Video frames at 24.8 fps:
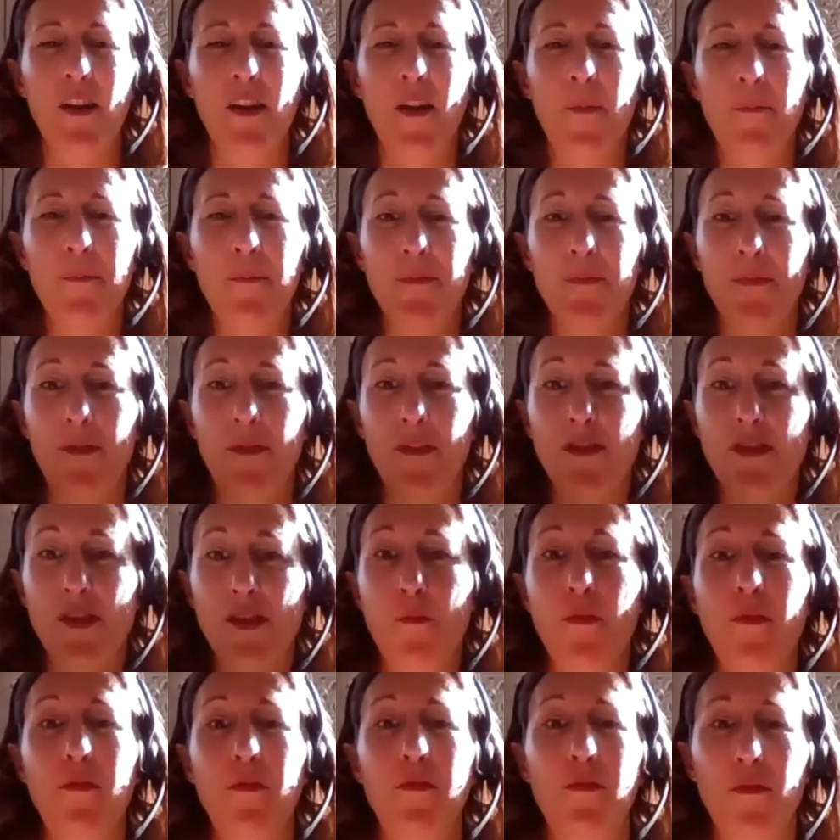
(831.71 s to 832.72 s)

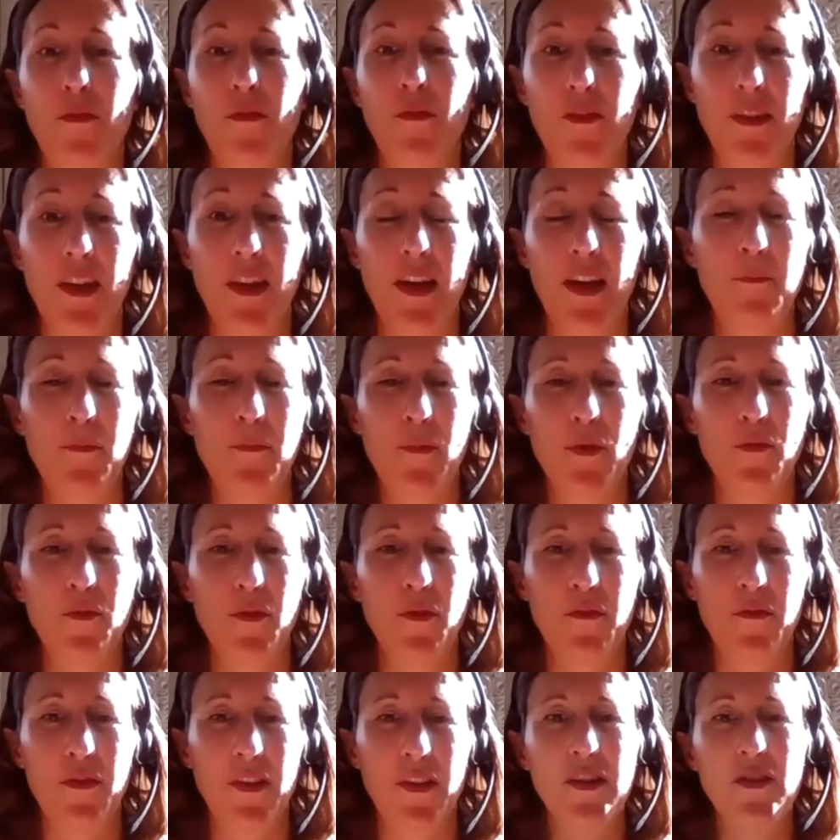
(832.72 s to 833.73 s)
Some of them you
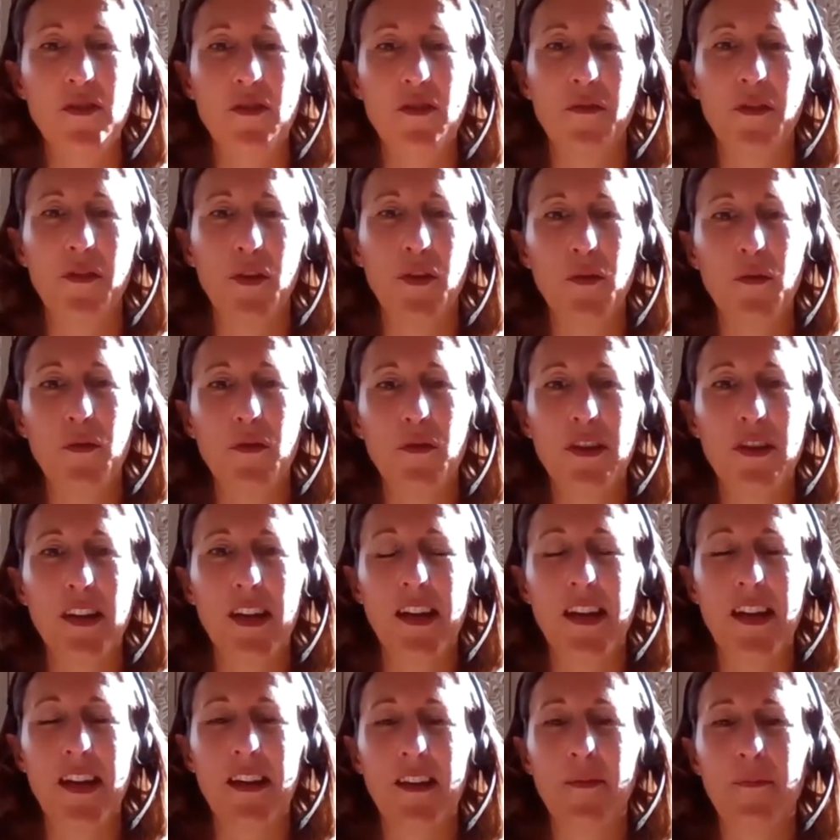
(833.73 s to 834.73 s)
have interviewed,
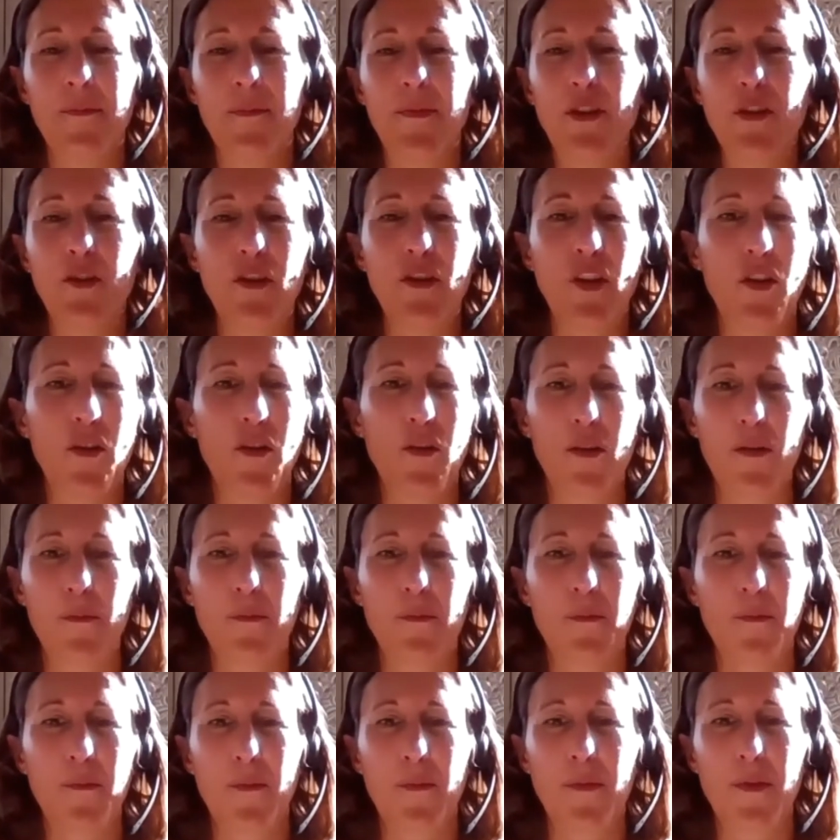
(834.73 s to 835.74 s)

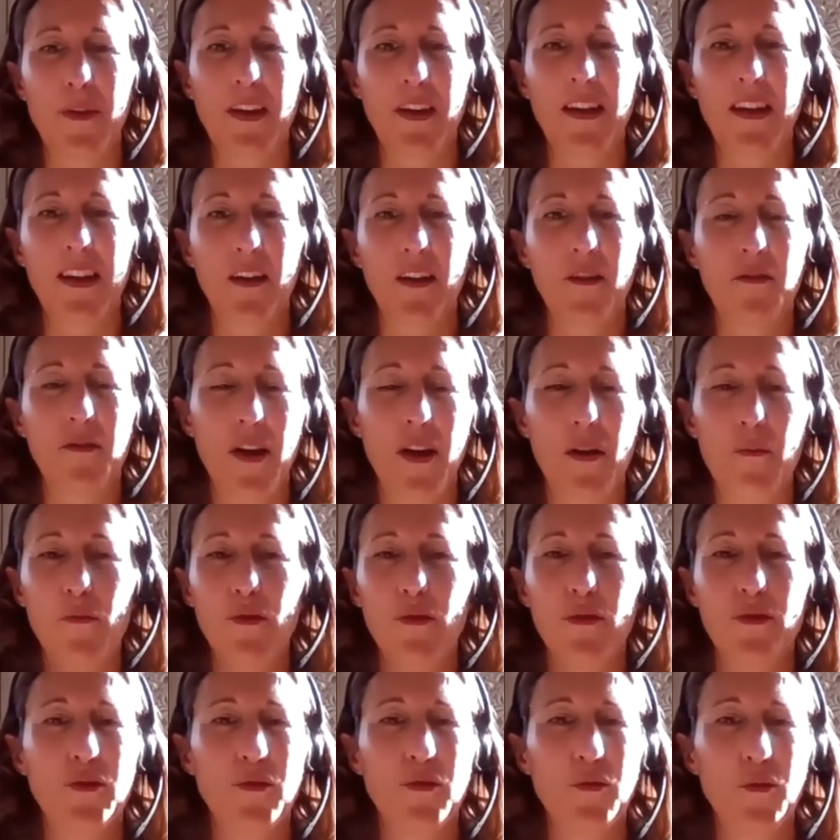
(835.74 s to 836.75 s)
I'm thinking of
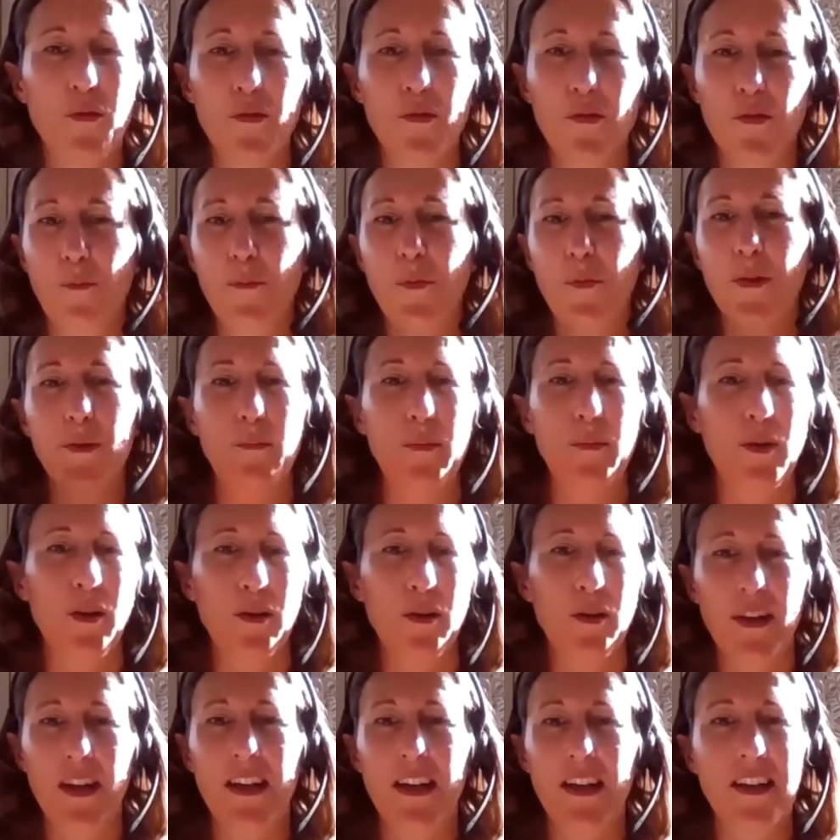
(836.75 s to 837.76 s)
Emerald North, Bill
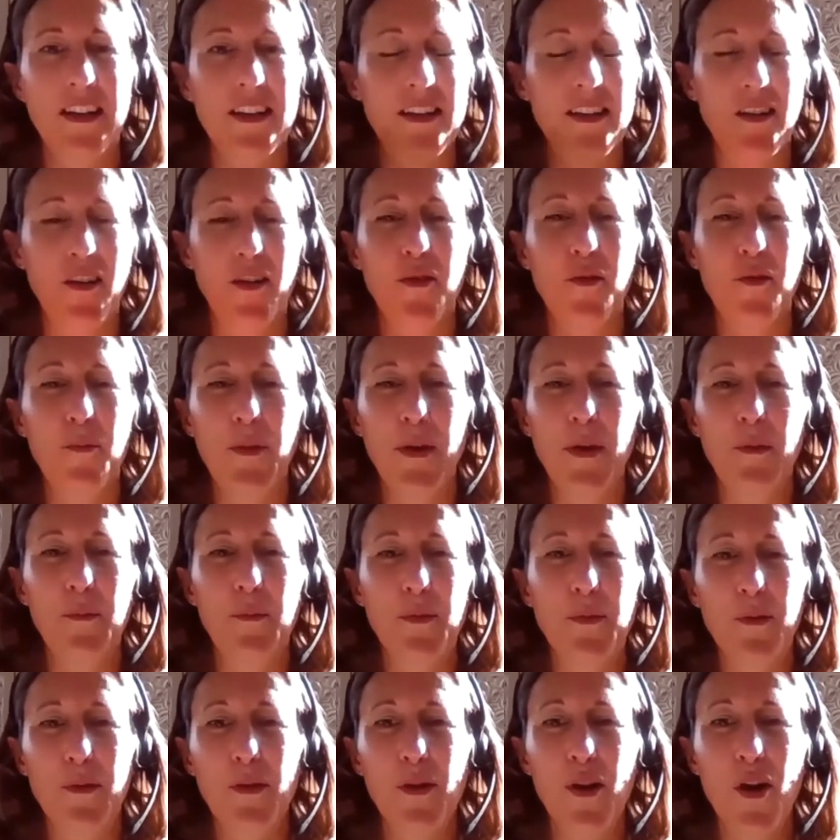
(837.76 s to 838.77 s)
Plotkin, and other
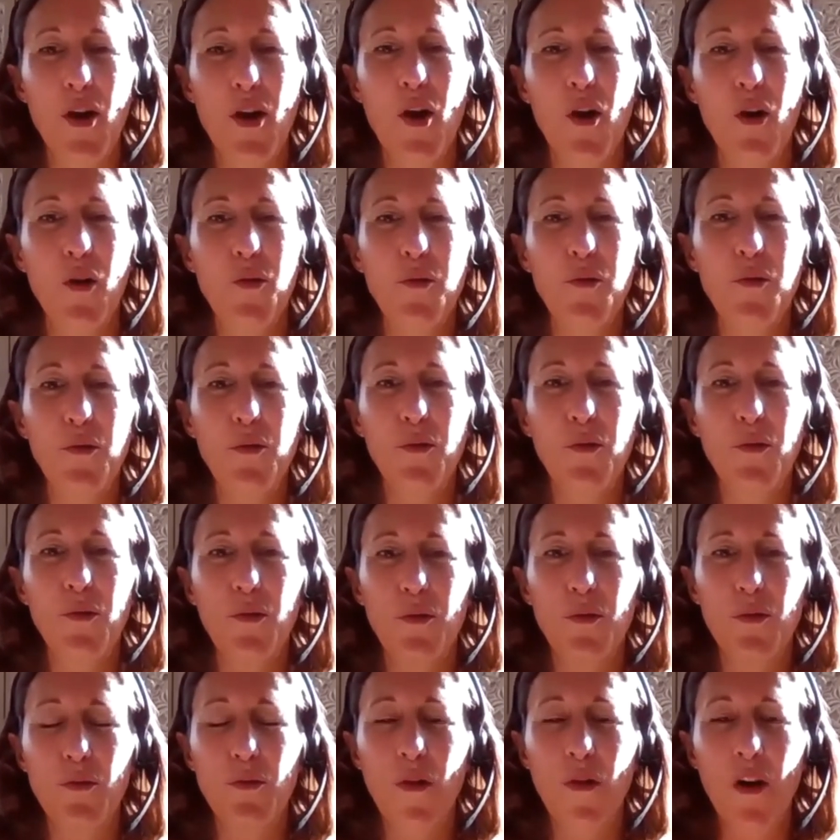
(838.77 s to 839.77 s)
people
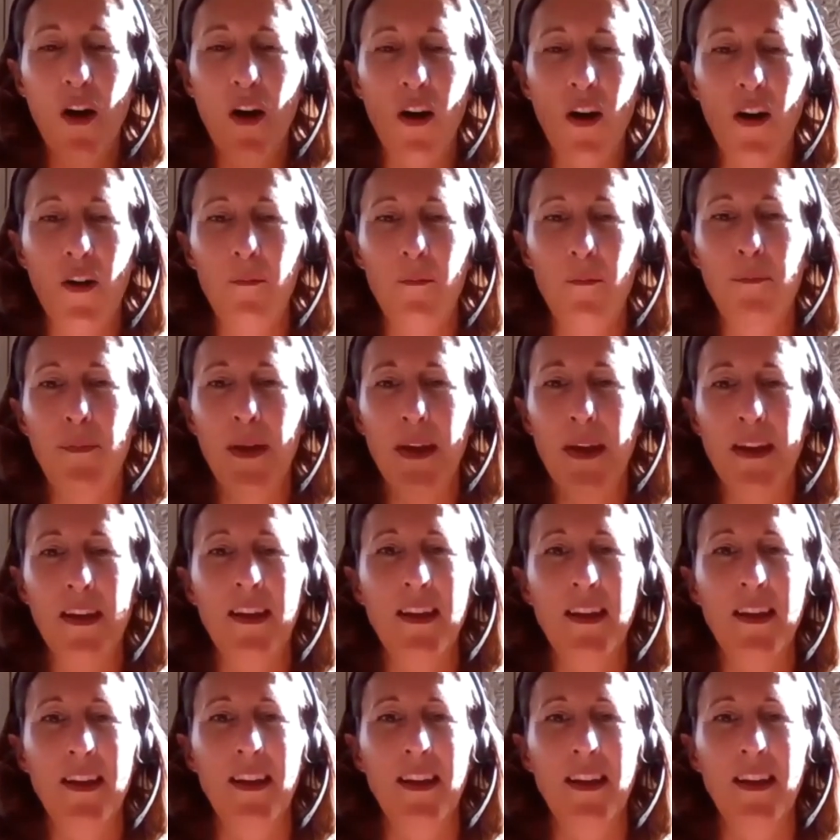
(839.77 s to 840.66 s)
who are big